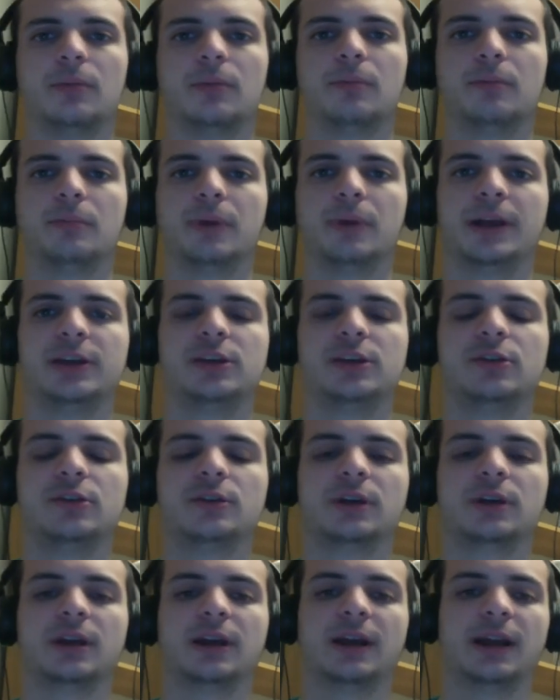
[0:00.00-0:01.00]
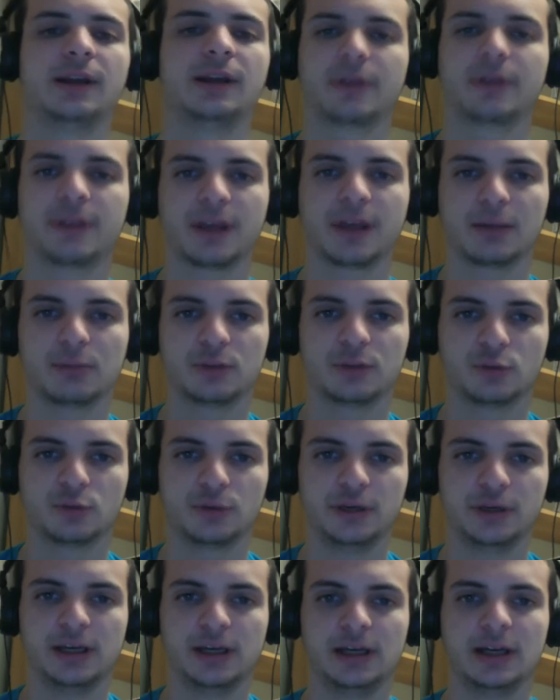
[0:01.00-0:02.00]
but you can get everything in
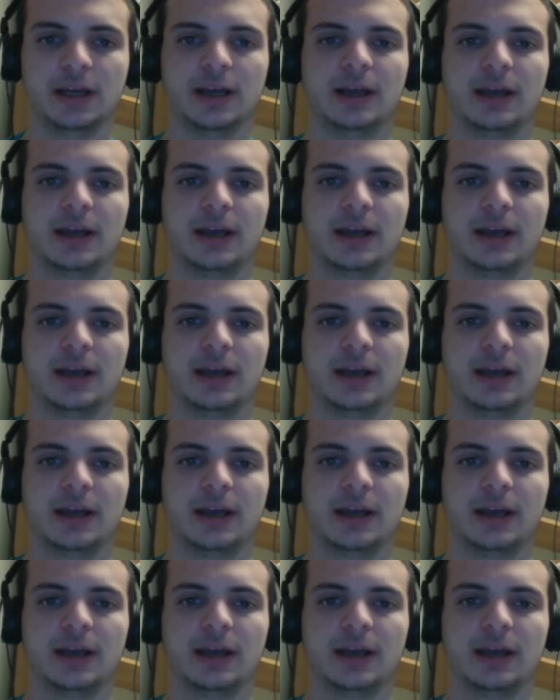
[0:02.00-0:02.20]
between,